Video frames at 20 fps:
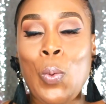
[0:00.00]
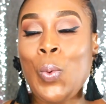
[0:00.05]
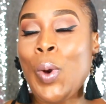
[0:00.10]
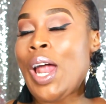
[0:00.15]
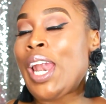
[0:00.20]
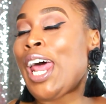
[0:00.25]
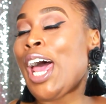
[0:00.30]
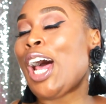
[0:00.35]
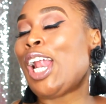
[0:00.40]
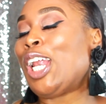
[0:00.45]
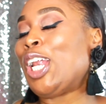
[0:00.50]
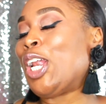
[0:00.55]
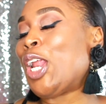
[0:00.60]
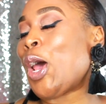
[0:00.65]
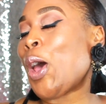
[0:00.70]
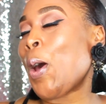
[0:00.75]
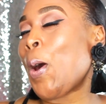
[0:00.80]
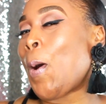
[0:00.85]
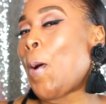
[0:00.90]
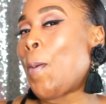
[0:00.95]
Well,
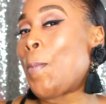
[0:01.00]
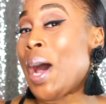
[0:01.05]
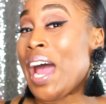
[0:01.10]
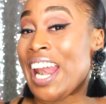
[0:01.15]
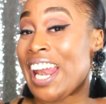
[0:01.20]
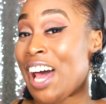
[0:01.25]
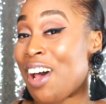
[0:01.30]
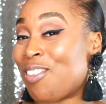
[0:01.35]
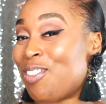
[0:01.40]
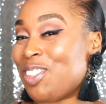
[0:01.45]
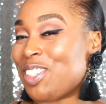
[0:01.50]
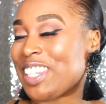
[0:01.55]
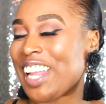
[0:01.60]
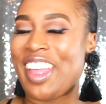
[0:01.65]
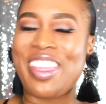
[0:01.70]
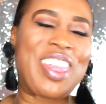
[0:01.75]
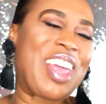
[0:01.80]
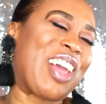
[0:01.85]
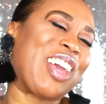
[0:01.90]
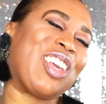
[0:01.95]
hello, my loves.
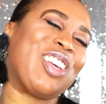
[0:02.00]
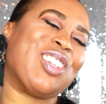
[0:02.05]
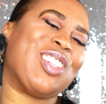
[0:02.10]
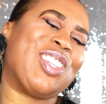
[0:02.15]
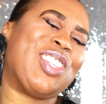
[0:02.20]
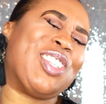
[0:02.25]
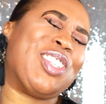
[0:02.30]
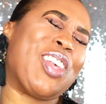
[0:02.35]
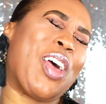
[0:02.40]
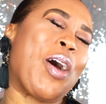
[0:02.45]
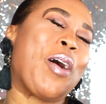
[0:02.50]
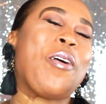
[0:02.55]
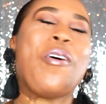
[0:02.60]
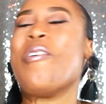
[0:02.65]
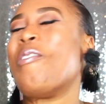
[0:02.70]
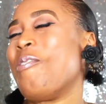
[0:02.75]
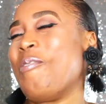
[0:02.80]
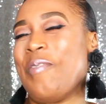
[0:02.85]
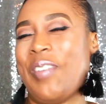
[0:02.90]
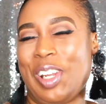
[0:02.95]
Thank you
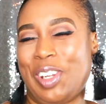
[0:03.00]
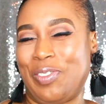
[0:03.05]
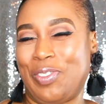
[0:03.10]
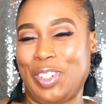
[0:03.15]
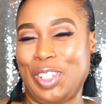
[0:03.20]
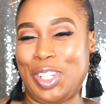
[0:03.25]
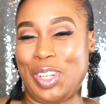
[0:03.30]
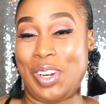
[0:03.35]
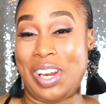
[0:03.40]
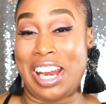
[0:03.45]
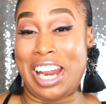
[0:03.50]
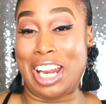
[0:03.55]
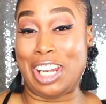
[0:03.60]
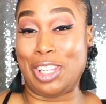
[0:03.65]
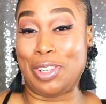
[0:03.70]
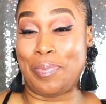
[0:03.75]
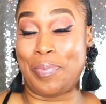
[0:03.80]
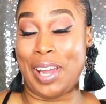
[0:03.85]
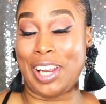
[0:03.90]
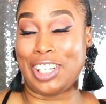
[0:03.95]
so much for tuning
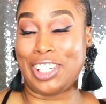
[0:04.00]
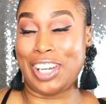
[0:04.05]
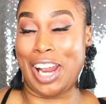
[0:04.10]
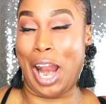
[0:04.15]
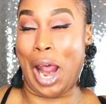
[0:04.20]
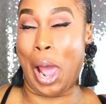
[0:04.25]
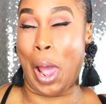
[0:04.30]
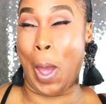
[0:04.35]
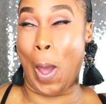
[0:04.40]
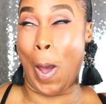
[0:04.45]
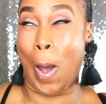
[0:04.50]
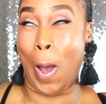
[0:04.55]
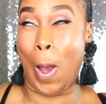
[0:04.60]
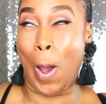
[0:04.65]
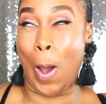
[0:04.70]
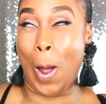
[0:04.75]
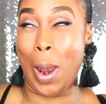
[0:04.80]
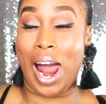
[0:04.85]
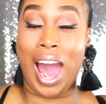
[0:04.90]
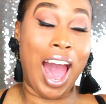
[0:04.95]
in to my
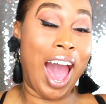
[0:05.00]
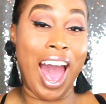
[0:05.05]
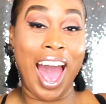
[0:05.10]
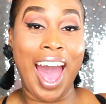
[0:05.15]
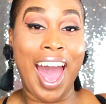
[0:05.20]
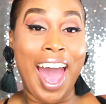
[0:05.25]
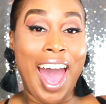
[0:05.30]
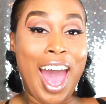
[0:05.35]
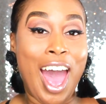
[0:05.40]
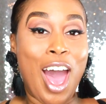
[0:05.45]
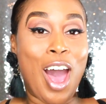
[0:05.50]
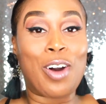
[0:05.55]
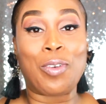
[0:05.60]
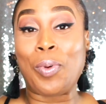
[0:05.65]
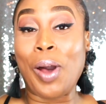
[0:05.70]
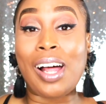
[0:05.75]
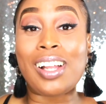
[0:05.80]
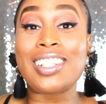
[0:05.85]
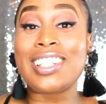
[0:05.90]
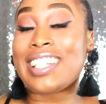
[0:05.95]
channel.
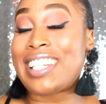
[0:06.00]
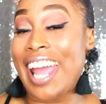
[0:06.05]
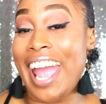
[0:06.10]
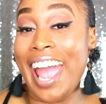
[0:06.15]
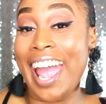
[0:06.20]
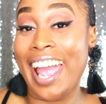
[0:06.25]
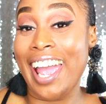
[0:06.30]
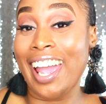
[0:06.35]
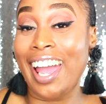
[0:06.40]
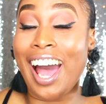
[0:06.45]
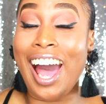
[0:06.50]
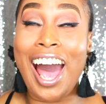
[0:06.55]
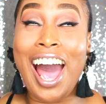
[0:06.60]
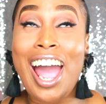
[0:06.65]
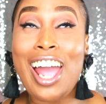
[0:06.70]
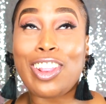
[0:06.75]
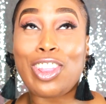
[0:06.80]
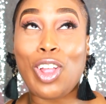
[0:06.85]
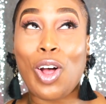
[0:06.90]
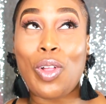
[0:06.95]
Well, today
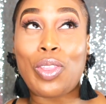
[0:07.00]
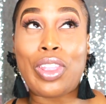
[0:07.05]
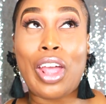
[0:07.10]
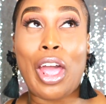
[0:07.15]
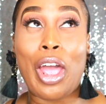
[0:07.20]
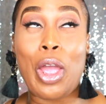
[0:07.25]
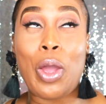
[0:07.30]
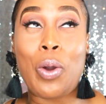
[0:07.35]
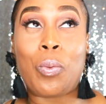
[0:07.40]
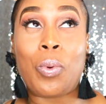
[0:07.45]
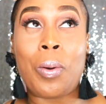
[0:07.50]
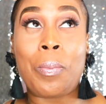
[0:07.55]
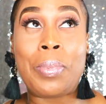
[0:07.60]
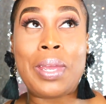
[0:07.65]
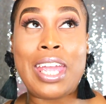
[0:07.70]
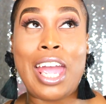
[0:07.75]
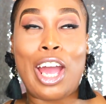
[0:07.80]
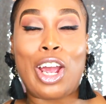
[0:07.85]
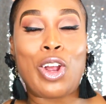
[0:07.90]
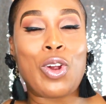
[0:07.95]
I thought that it would
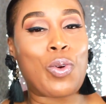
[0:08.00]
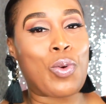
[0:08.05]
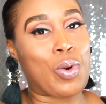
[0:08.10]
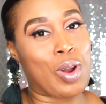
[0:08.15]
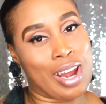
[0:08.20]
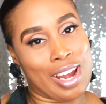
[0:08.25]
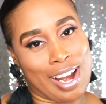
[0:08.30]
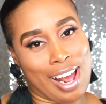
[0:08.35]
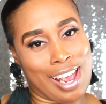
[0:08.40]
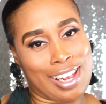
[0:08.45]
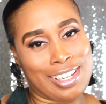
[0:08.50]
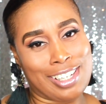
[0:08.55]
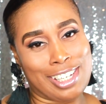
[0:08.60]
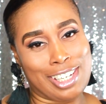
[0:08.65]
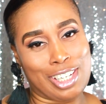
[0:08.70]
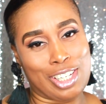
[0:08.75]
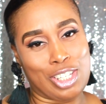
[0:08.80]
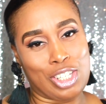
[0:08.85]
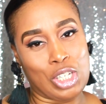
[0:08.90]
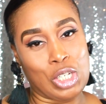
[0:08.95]
be a great
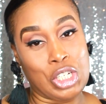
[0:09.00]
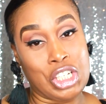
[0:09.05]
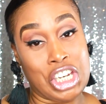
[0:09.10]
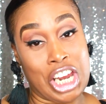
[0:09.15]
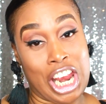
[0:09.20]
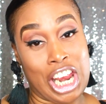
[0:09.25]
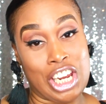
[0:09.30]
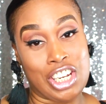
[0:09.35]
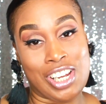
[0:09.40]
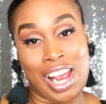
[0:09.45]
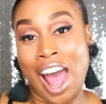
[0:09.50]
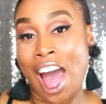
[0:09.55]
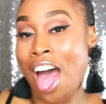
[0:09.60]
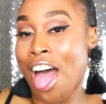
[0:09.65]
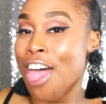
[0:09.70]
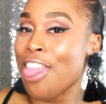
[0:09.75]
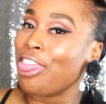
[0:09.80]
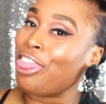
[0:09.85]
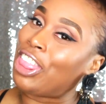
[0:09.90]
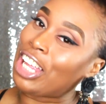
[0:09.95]
idea to change
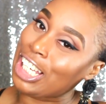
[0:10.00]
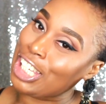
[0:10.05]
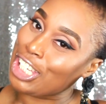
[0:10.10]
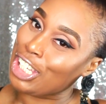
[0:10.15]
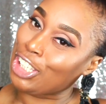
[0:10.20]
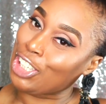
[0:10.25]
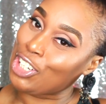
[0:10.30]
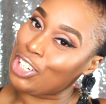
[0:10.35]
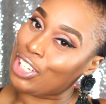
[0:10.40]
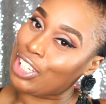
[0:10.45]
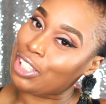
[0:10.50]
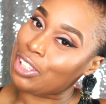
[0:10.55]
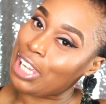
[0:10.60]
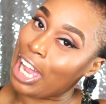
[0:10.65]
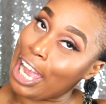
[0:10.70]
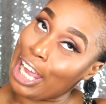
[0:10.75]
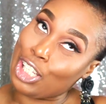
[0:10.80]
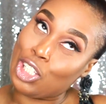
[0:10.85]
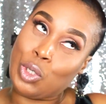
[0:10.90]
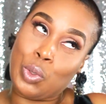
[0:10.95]
this look
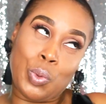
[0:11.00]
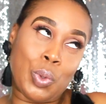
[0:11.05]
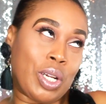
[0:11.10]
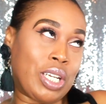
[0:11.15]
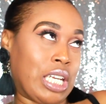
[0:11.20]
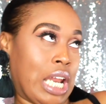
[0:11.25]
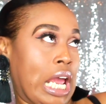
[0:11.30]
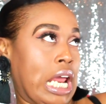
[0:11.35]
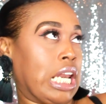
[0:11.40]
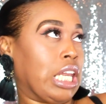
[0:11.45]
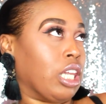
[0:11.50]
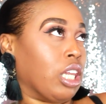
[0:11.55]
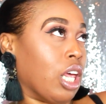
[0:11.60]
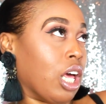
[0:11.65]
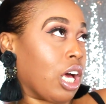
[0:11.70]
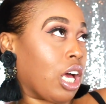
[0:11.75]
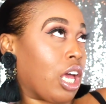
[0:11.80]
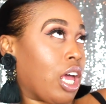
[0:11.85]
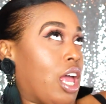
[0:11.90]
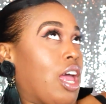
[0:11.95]
into a night
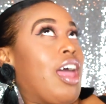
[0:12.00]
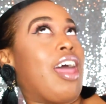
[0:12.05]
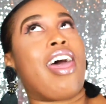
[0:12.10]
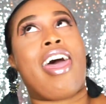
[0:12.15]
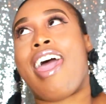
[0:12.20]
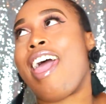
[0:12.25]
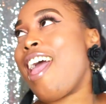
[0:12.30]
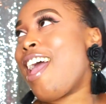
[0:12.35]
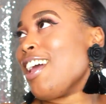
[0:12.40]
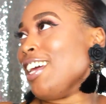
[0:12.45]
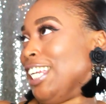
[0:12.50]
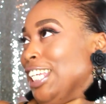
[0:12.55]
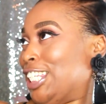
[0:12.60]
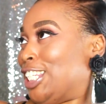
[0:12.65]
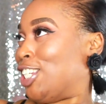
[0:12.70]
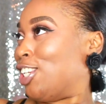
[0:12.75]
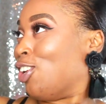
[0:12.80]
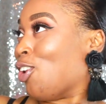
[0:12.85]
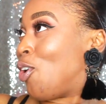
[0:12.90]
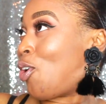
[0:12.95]
look. Hey,
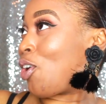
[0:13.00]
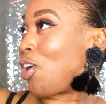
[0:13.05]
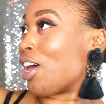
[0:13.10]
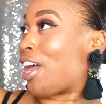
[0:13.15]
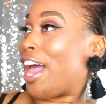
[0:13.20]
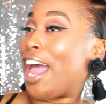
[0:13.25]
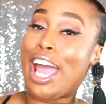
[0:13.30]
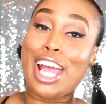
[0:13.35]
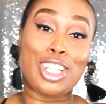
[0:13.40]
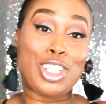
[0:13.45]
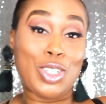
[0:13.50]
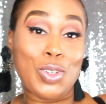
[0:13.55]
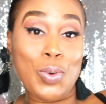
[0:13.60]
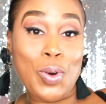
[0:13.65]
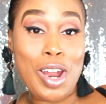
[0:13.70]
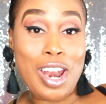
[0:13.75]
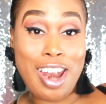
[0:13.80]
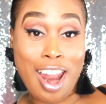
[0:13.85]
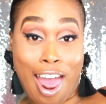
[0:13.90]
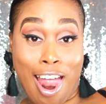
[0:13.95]
this look into
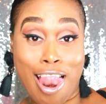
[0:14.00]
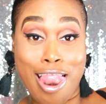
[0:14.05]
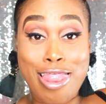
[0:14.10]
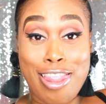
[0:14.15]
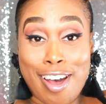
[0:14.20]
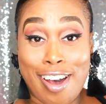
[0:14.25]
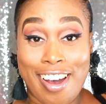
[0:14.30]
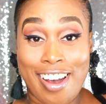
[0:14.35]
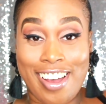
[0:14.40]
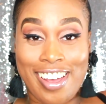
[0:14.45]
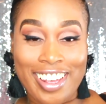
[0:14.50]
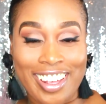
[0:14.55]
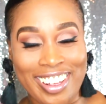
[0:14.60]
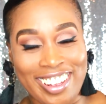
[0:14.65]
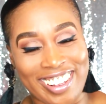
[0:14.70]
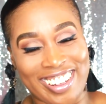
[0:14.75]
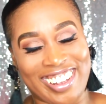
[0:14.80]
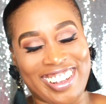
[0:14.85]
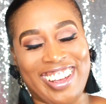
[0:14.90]
a night look.